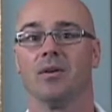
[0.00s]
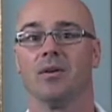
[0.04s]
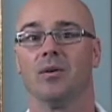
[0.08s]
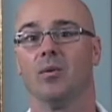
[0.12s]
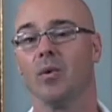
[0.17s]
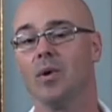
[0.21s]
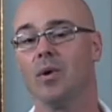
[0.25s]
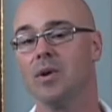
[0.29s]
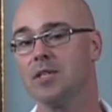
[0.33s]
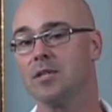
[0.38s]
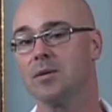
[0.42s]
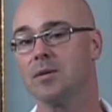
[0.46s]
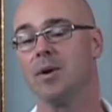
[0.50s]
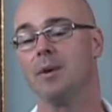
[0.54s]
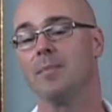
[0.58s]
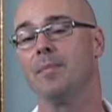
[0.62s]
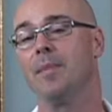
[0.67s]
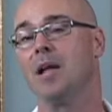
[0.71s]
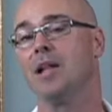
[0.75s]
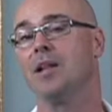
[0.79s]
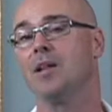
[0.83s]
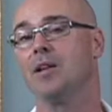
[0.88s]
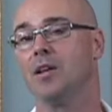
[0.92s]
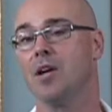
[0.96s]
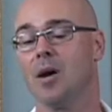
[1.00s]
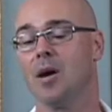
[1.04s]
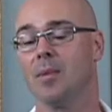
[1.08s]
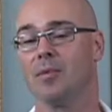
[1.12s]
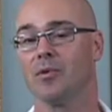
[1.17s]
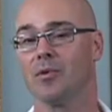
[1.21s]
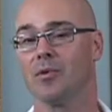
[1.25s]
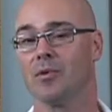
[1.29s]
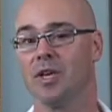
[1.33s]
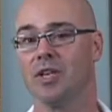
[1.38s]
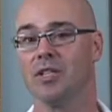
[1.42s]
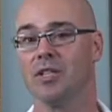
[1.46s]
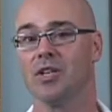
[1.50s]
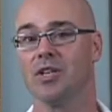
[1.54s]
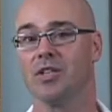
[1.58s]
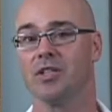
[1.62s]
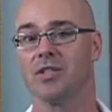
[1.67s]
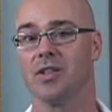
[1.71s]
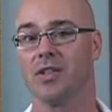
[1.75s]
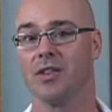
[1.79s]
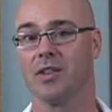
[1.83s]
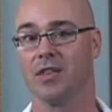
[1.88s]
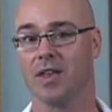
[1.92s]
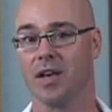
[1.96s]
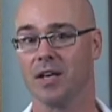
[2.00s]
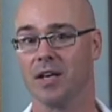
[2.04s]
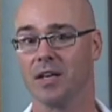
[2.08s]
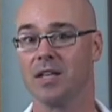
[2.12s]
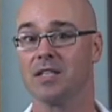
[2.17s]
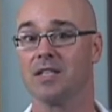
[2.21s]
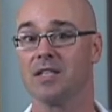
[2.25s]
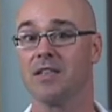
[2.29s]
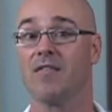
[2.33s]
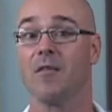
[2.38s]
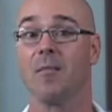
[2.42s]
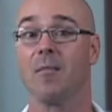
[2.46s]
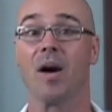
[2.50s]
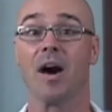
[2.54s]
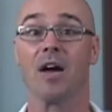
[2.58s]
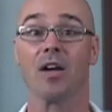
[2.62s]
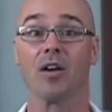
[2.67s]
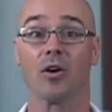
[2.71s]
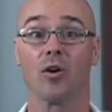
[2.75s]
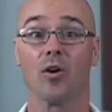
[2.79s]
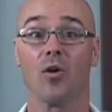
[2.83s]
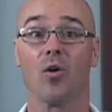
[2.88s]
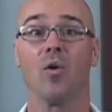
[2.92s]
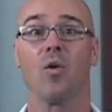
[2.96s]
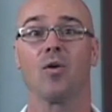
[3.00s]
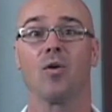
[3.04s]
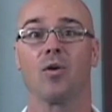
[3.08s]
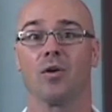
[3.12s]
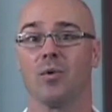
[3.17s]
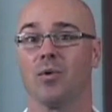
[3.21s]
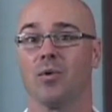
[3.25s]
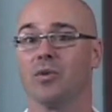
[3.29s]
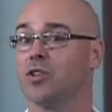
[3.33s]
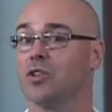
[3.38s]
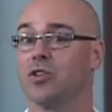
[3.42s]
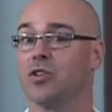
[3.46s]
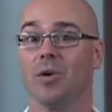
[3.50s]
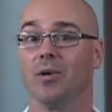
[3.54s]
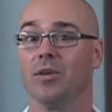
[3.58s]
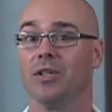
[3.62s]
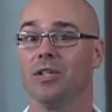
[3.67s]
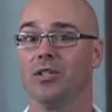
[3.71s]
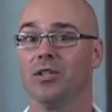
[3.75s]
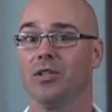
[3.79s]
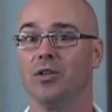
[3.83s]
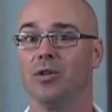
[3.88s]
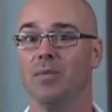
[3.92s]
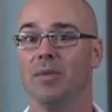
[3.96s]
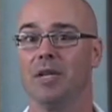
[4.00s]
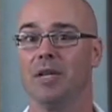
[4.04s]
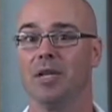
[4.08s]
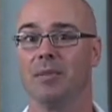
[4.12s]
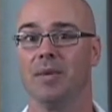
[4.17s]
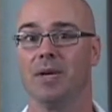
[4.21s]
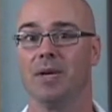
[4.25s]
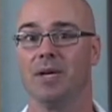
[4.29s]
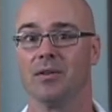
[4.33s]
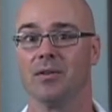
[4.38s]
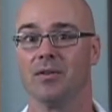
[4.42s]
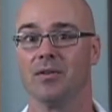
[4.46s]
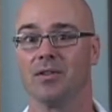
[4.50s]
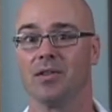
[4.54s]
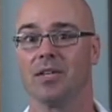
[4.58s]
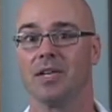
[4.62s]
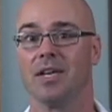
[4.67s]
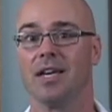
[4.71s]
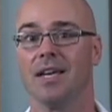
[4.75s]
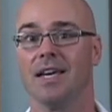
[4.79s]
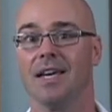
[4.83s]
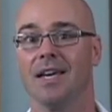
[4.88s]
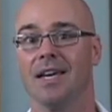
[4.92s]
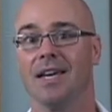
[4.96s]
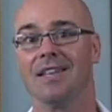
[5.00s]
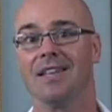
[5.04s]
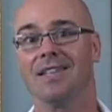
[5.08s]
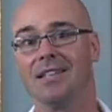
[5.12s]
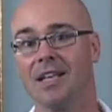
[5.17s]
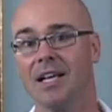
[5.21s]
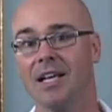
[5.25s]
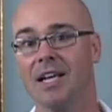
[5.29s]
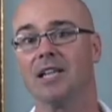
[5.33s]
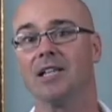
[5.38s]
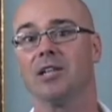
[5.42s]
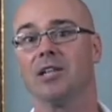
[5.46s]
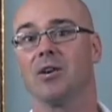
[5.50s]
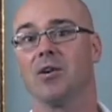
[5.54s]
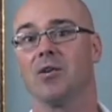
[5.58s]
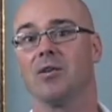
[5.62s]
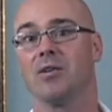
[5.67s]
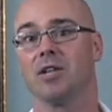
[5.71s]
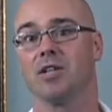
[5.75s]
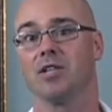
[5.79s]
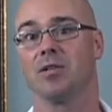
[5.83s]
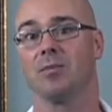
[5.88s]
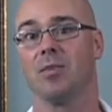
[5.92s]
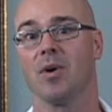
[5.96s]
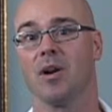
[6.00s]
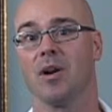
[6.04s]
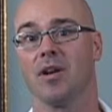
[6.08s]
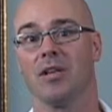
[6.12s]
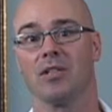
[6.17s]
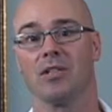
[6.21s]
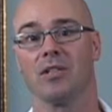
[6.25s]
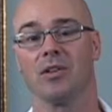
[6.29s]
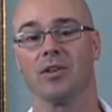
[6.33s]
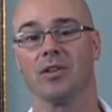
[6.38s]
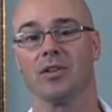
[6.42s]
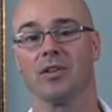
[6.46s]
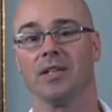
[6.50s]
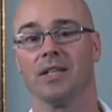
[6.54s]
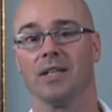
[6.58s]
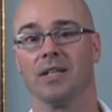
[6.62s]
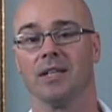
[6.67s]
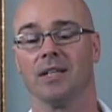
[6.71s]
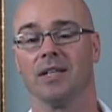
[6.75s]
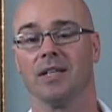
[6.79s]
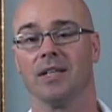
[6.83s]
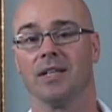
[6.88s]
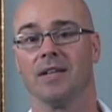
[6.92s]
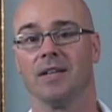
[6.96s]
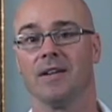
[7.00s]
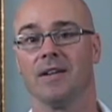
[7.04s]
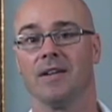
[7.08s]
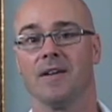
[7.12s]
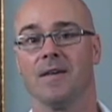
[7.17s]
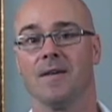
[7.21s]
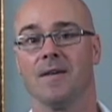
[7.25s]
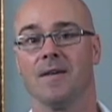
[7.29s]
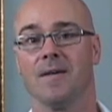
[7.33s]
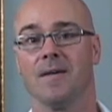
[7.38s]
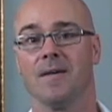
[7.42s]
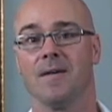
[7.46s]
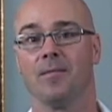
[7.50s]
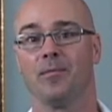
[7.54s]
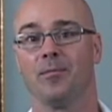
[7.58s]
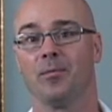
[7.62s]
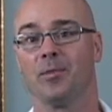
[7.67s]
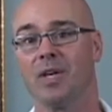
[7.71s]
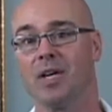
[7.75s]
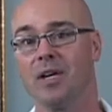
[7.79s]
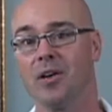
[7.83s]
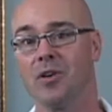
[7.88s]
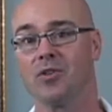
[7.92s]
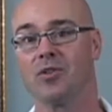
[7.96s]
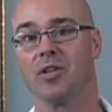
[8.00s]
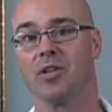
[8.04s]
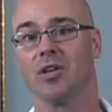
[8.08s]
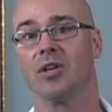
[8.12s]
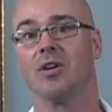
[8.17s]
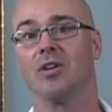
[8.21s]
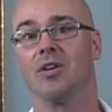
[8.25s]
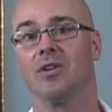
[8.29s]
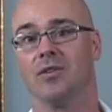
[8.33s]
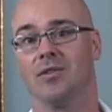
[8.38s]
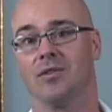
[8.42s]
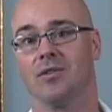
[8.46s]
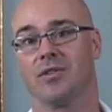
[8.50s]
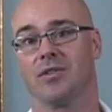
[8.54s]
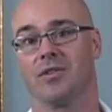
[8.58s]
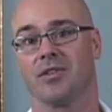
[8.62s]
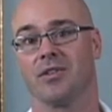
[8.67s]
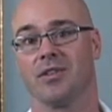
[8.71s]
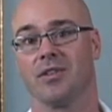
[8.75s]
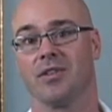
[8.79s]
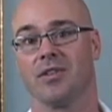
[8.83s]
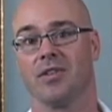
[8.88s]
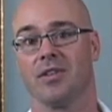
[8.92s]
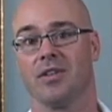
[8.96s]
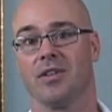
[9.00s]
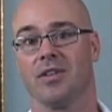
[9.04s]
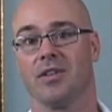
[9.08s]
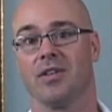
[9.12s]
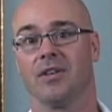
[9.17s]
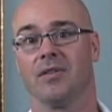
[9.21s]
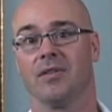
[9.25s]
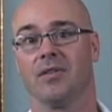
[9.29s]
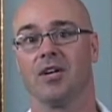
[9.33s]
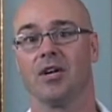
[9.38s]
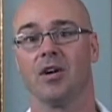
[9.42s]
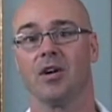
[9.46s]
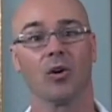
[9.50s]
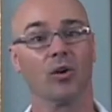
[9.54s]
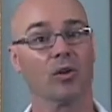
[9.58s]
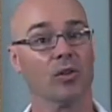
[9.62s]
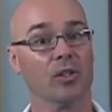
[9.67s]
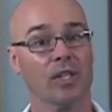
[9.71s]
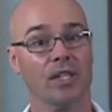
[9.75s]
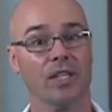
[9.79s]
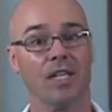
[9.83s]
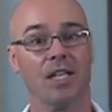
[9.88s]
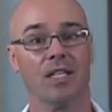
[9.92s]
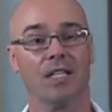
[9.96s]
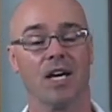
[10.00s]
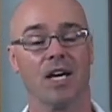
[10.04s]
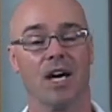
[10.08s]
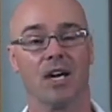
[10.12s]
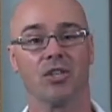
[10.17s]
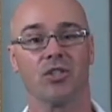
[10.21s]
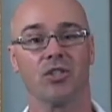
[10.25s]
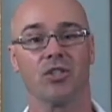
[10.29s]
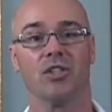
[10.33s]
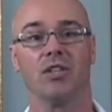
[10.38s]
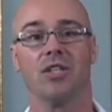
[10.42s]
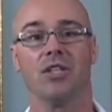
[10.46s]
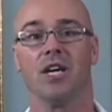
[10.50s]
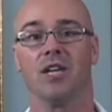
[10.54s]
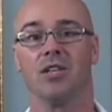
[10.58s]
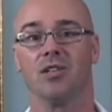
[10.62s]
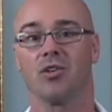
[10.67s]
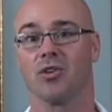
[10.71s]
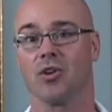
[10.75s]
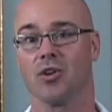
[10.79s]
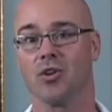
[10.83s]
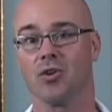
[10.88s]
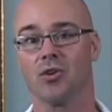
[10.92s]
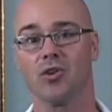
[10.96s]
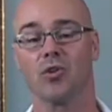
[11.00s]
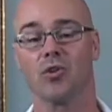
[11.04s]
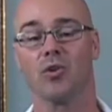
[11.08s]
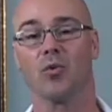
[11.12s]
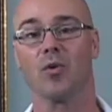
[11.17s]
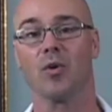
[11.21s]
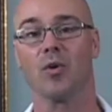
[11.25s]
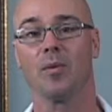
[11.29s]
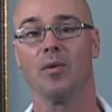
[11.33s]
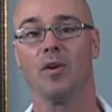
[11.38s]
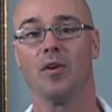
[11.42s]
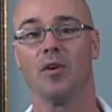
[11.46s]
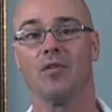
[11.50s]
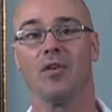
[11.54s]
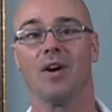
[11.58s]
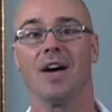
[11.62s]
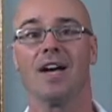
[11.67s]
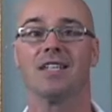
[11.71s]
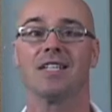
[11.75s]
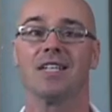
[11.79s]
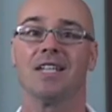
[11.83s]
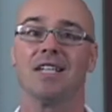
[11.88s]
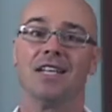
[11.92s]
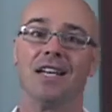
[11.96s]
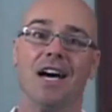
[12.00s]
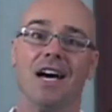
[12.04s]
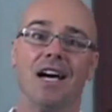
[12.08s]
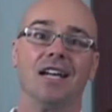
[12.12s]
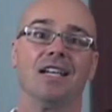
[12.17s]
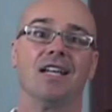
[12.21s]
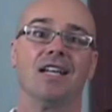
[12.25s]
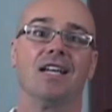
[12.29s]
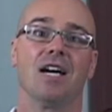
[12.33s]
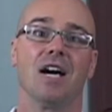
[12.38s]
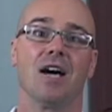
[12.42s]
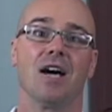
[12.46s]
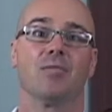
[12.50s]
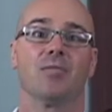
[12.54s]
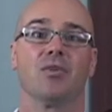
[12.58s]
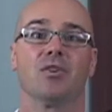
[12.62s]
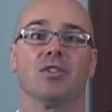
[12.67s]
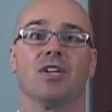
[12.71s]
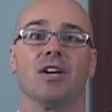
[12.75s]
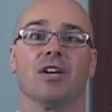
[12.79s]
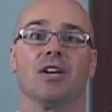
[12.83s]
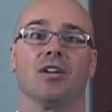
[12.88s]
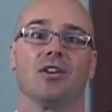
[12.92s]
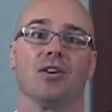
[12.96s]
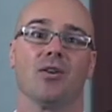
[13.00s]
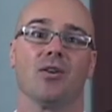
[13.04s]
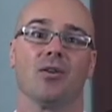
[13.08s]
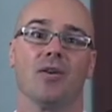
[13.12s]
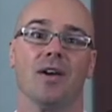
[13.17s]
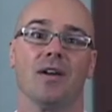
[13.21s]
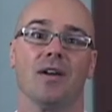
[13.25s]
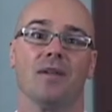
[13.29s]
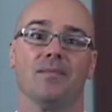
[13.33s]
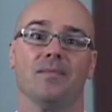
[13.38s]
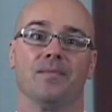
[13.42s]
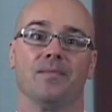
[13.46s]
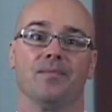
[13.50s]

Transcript: Once a melanoma reaches the thickness of about 1/4, which is only 2 millimeters, it's likely already spread internally. Now here's the good news. Early detection and surgical removal has a 99% cure rate.